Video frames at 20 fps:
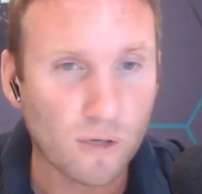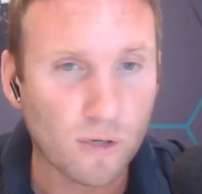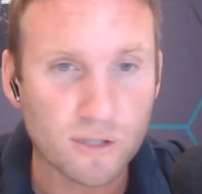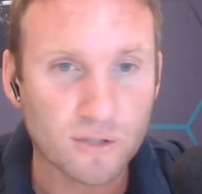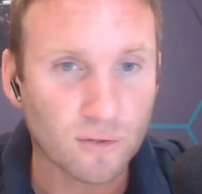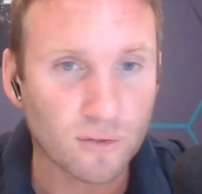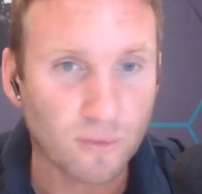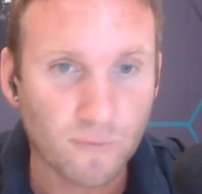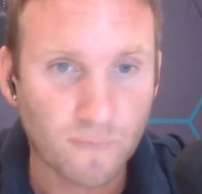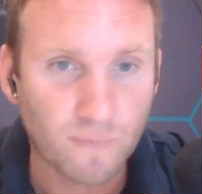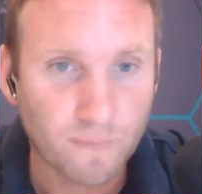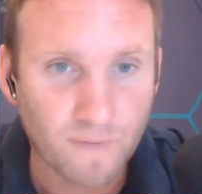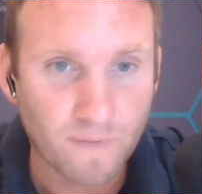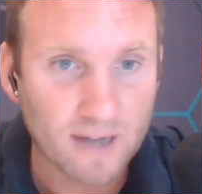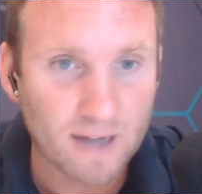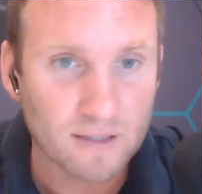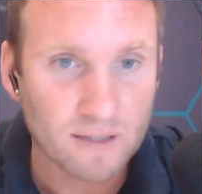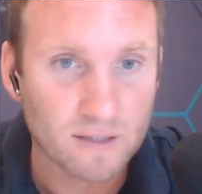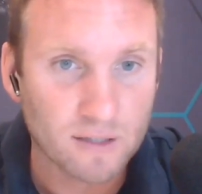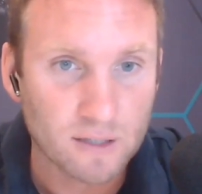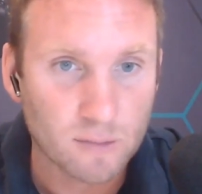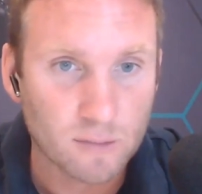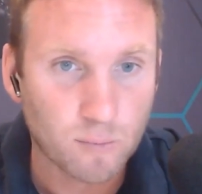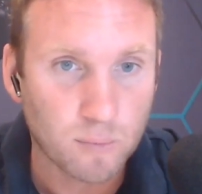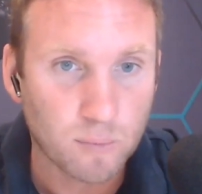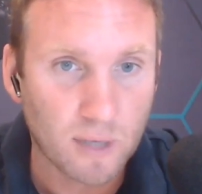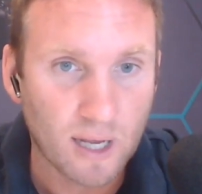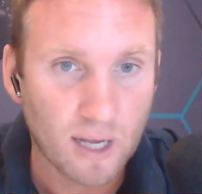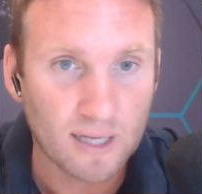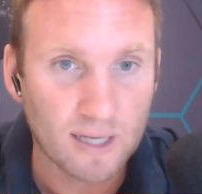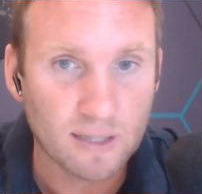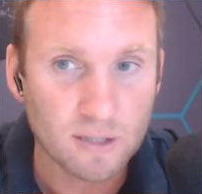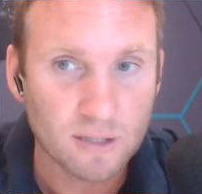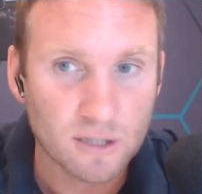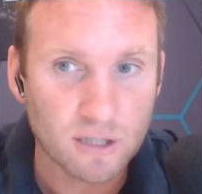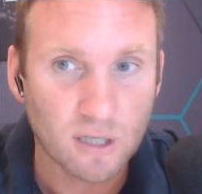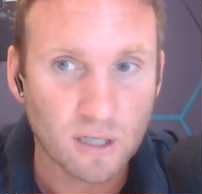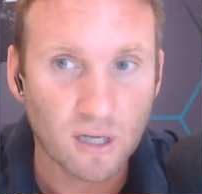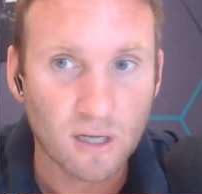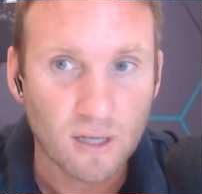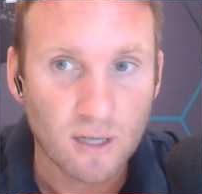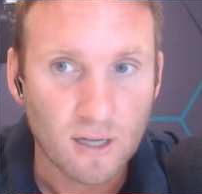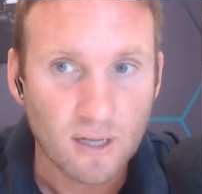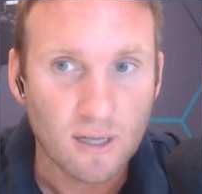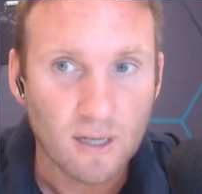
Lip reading: those sort of factors play into